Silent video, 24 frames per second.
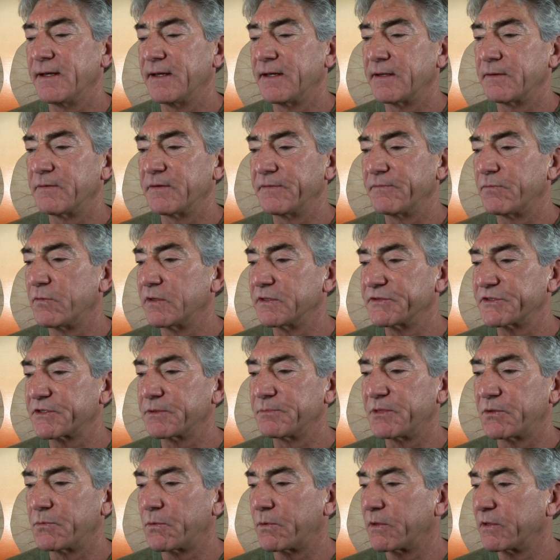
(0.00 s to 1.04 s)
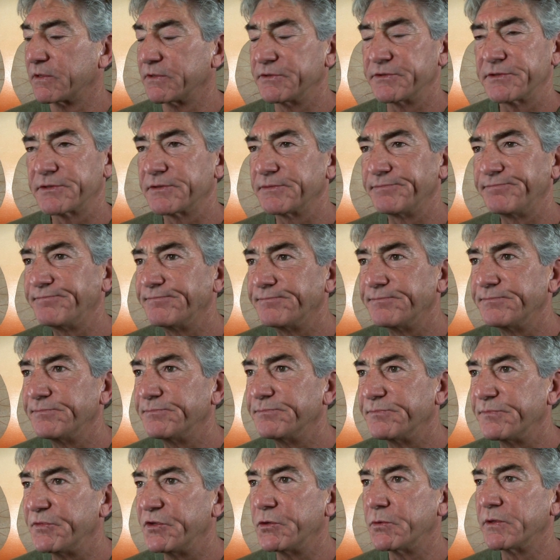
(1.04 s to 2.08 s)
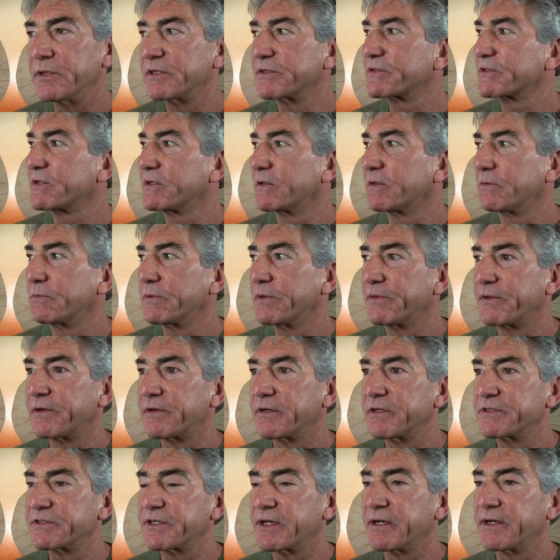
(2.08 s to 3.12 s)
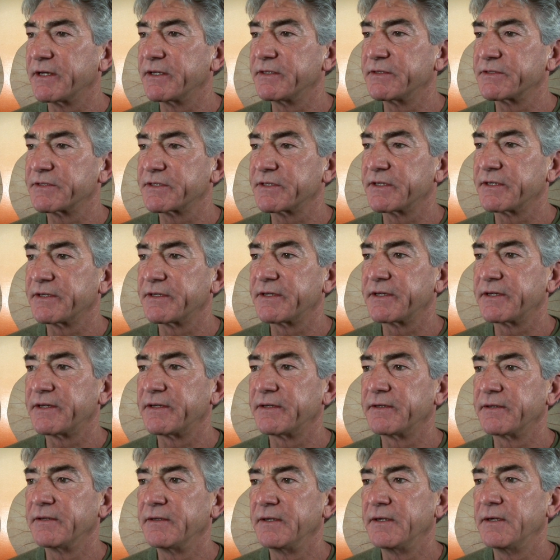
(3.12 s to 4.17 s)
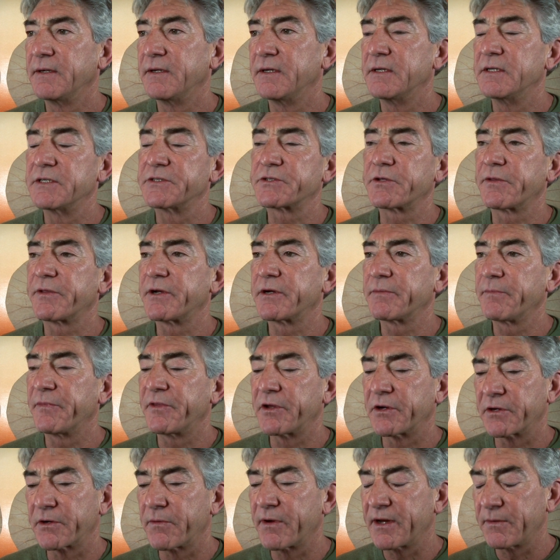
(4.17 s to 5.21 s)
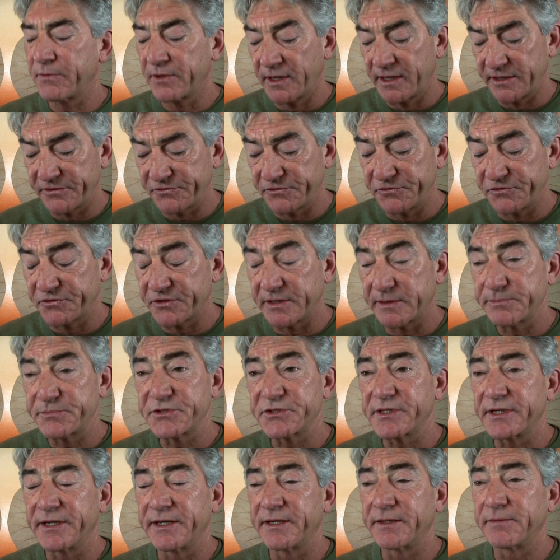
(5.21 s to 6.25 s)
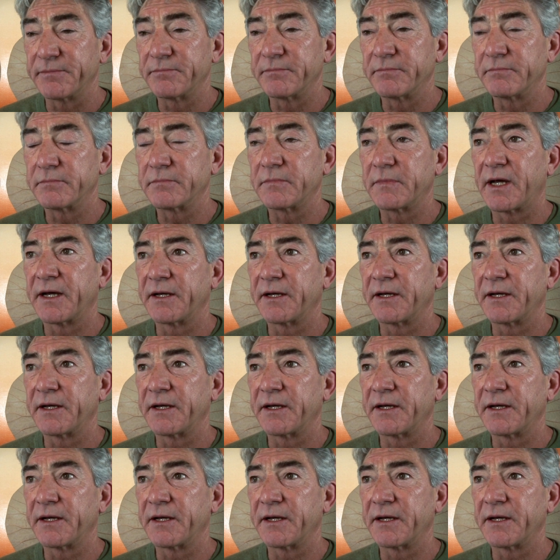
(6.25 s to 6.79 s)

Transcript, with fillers: and we've won some awards doing so with their designs. And uh, so they're, they're great relationships, and